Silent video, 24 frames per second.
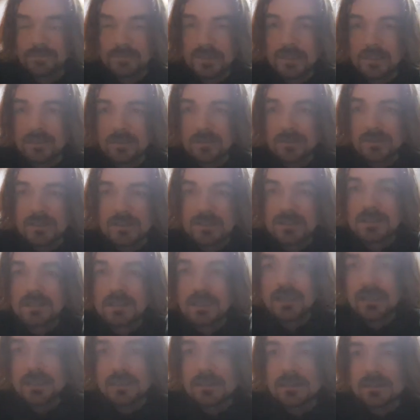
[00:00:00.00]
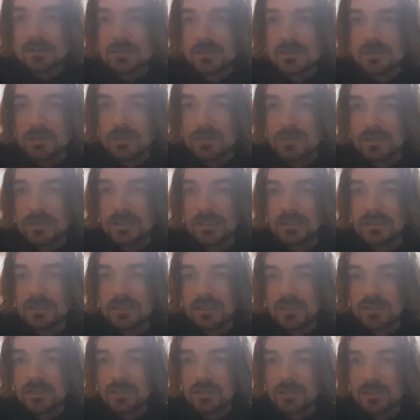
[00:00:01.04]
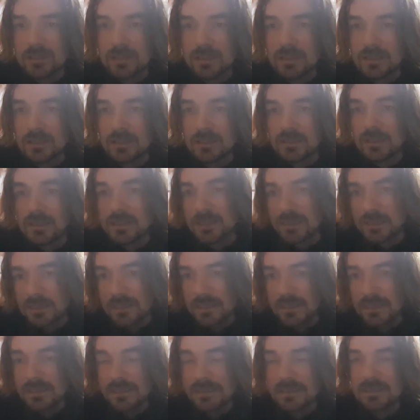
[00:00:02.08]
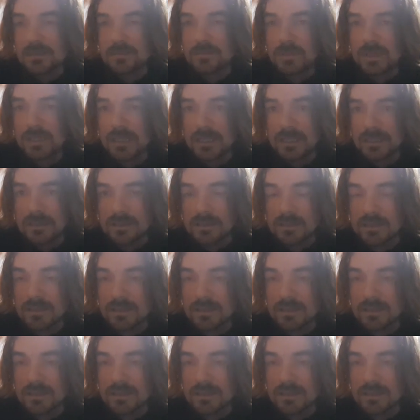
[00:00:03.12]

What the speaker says: You know, you stay in the sort of condition that you need to be in.